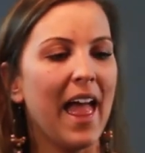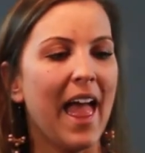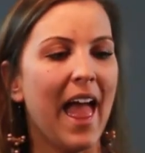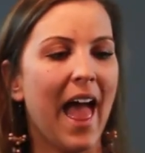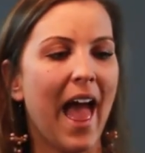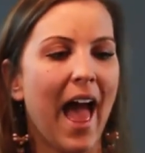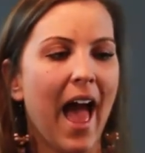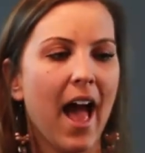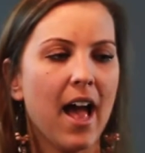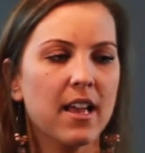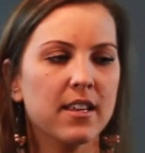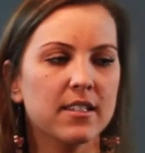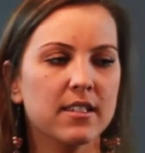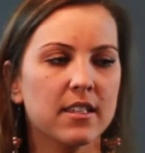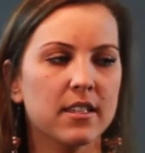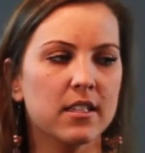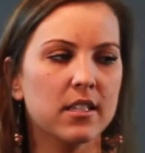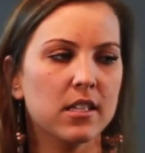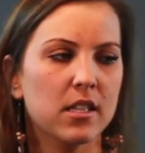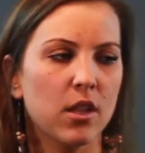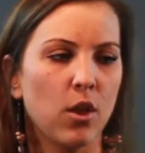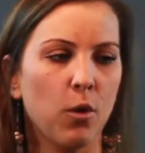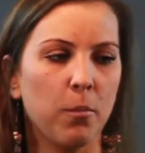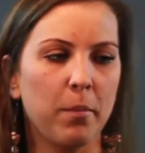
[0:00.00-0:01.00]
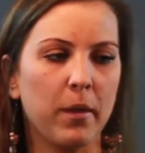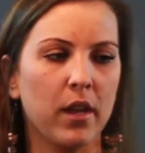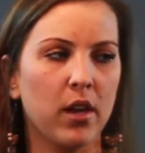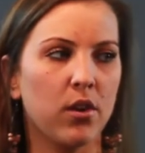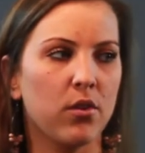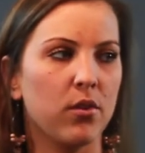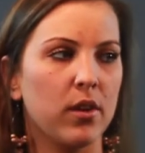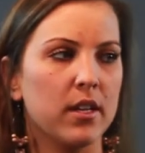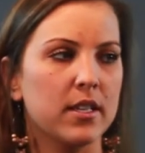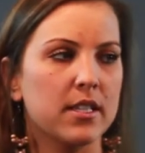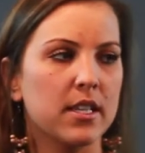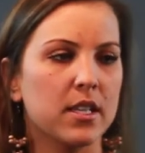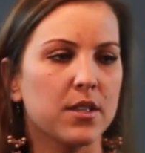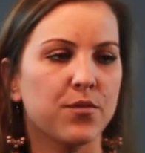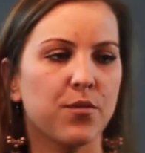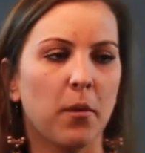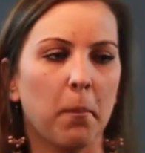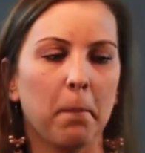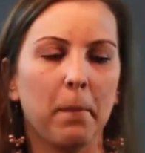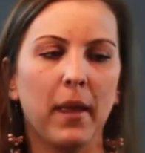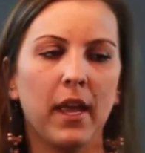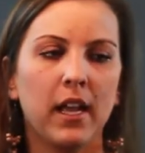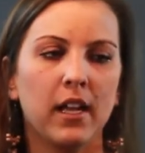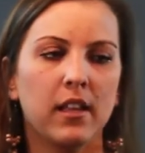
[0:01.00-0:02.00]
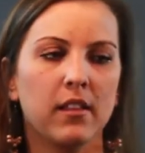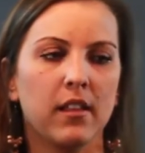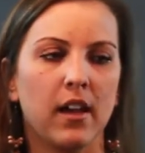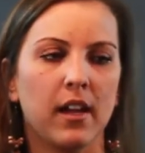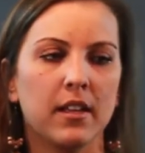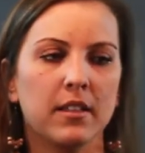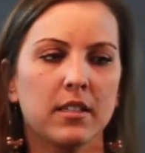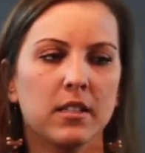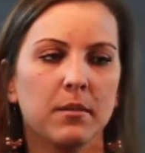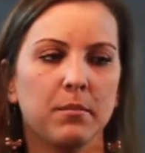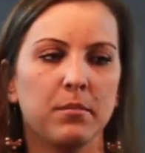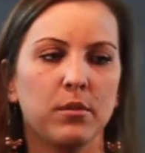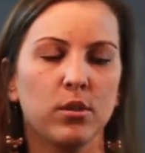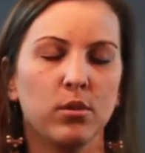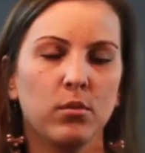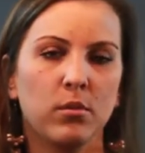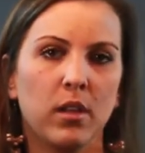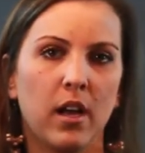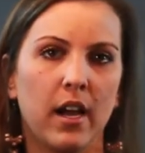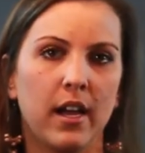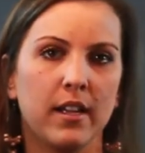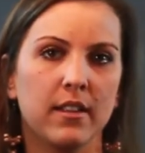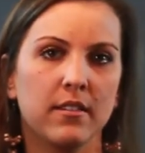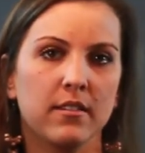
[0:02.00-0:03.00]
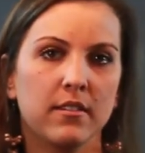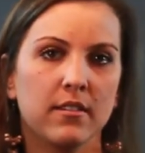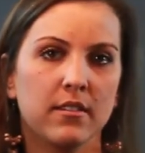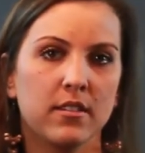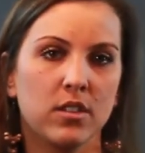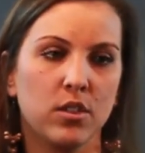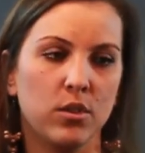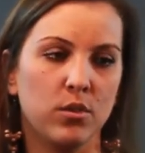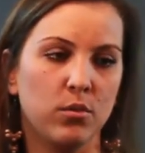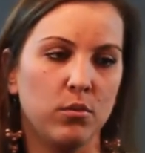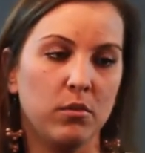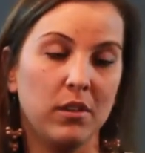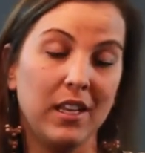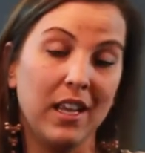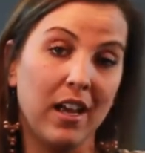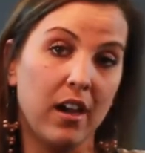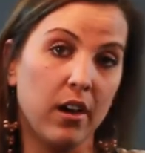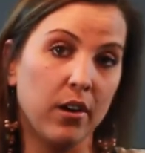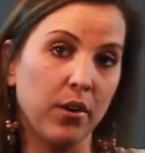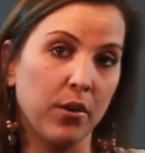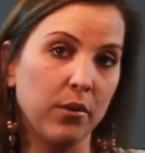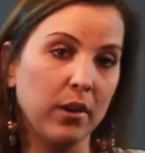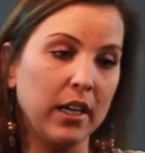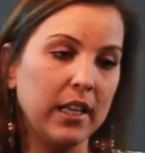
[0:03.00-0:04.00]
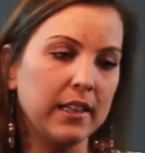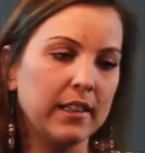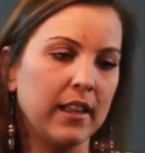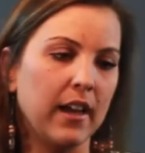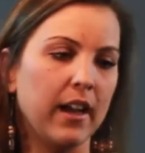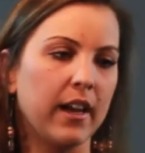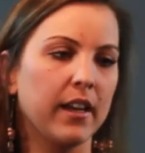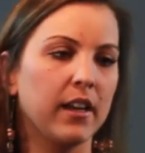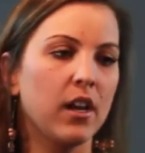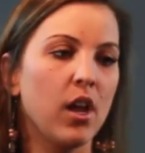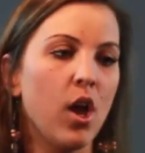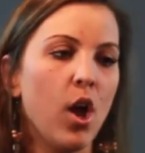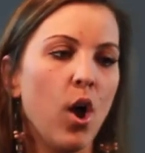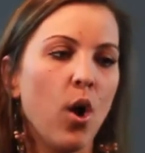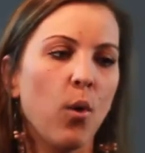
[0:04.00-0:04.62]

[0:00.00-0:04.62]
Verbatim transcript: As the slope increases from pink line to blue line to neon green line,